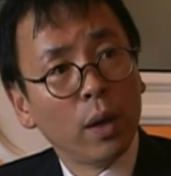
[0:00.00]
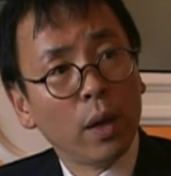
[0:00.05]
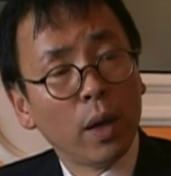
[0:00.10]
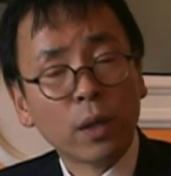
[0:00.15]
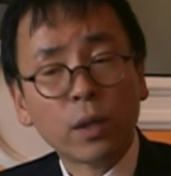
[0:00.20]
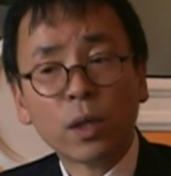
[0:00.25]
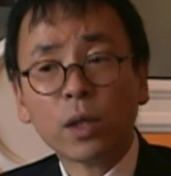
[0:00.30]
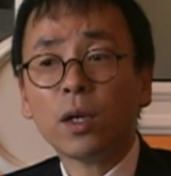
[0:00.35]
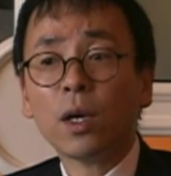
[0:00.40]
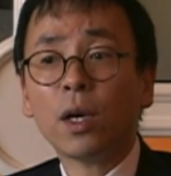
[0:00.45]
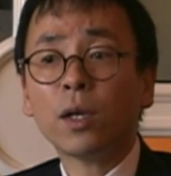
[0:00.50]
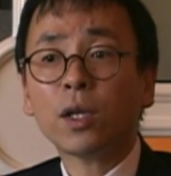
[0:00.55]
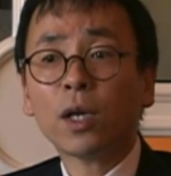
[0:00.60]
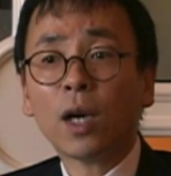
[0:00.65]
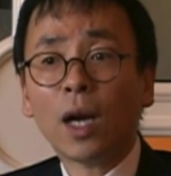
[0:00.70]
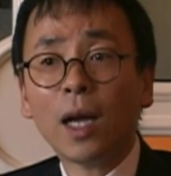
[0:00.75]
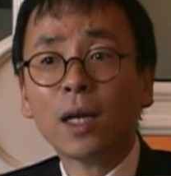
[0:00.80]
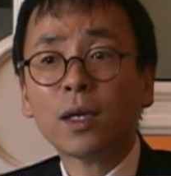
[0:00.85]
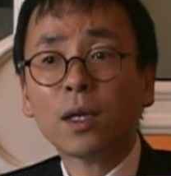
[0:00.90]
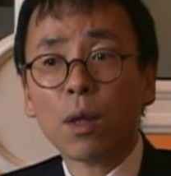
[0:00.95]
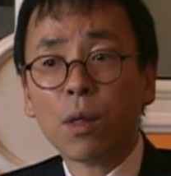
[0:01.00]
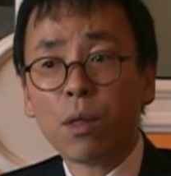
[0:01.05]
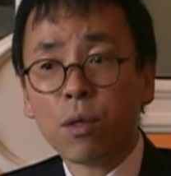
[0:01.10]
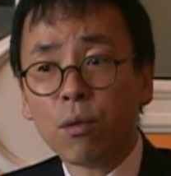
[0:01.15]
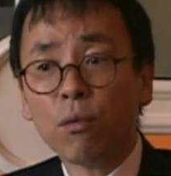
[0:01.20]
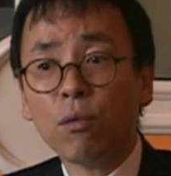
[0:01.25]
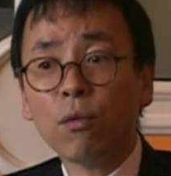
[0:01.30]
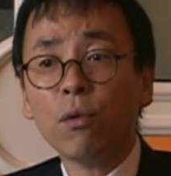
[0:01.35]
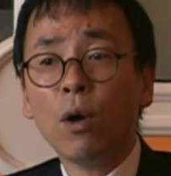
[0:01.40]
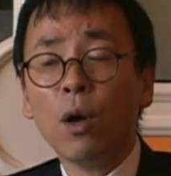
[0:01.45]
It's collected
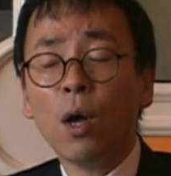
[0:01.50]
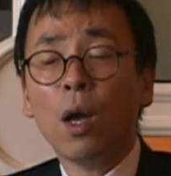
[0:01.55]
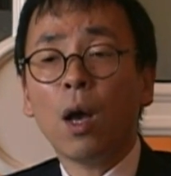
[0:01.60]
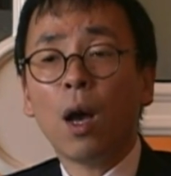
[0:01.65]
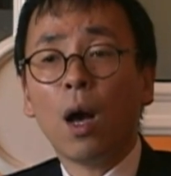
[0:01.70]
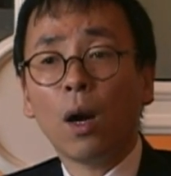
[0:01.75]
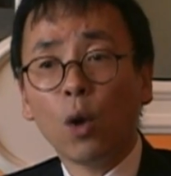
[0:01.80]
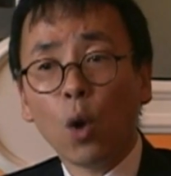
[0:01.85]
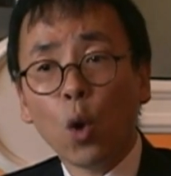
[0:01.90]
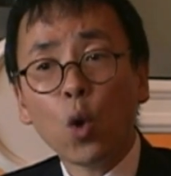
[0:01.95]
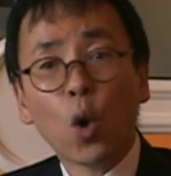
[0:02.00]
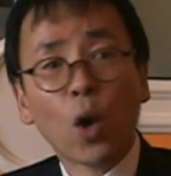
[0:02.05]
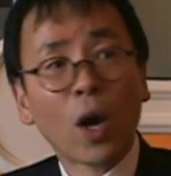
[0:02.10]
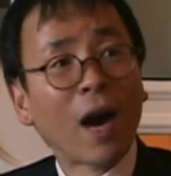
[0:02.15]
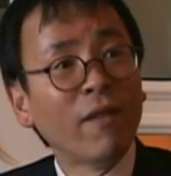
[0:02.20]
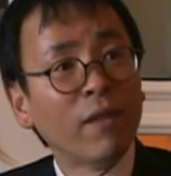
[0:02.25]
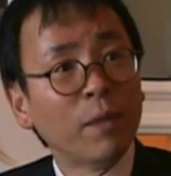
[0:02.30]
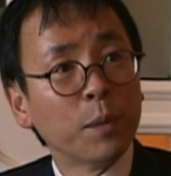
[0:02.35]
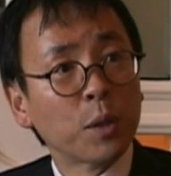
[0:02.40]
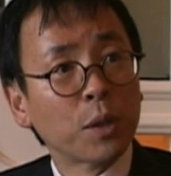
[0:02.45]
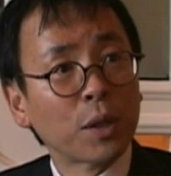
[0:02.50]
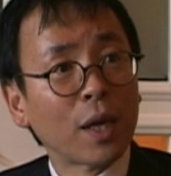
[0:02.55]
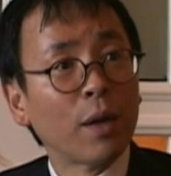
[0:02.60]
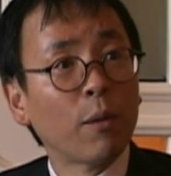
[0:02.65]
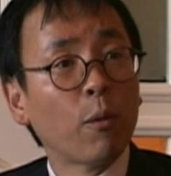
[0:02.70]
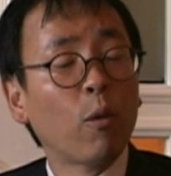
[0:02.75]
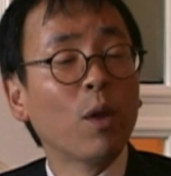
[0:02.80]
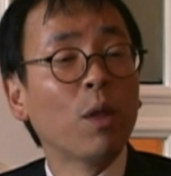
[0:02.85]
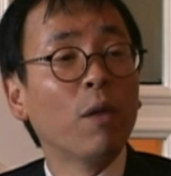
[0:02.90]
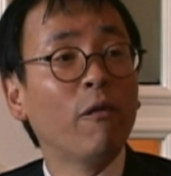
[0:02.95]
through local governments
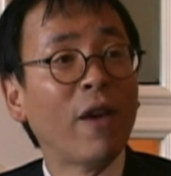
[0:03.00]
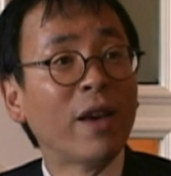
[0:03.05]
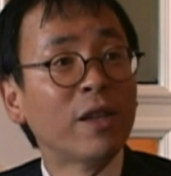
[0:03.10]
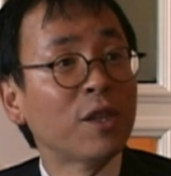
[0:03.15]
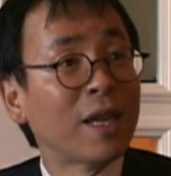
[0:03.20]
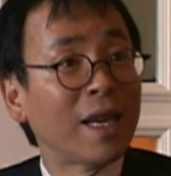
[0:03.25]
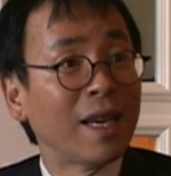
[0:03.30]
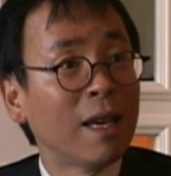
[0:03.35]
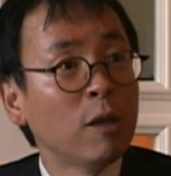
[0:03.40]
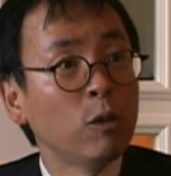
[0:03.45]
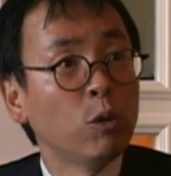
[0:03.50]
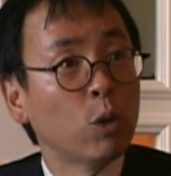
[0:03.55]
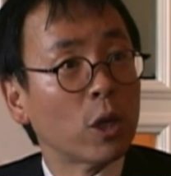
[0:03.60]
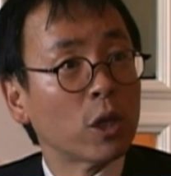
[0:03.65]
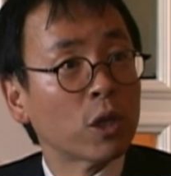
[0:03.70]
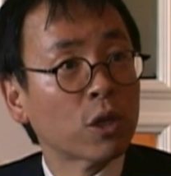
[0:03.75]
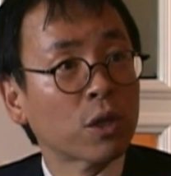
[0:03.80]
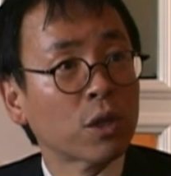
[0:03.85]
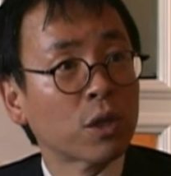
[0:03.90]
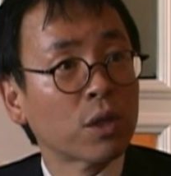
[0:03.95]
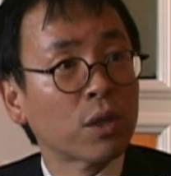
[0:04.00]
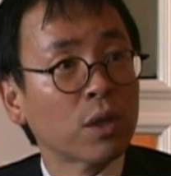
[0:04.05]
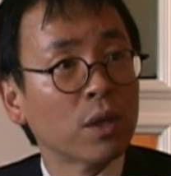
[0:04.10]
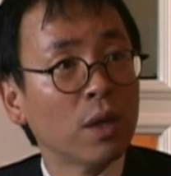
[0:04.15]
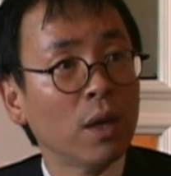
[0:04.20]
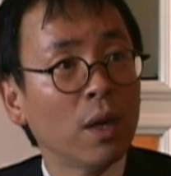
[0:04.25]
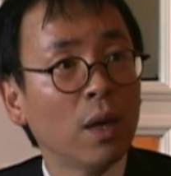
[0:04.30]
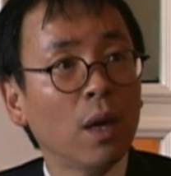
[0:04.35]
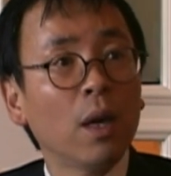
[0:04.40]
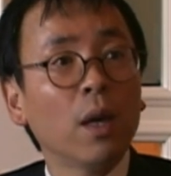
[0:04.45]
that with vested interests
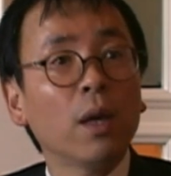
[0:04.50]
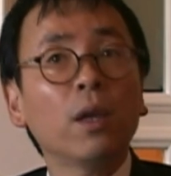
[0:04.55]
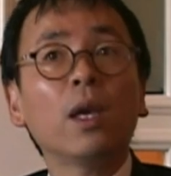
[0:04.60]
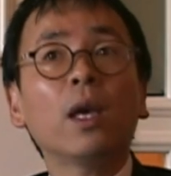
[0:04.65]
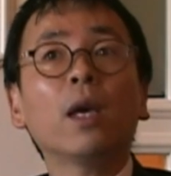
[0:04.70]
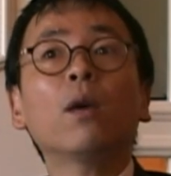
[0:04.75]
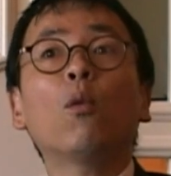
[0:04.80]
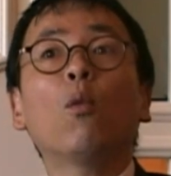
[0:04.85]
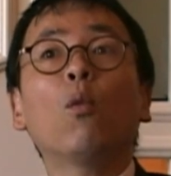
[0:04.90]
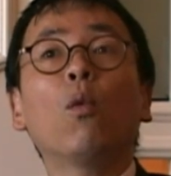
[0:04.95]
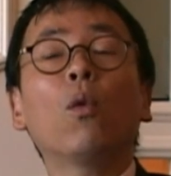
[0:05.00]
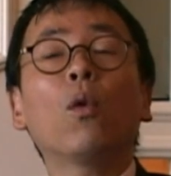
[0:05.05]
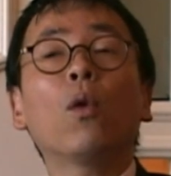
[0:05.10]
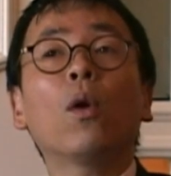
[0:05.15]
in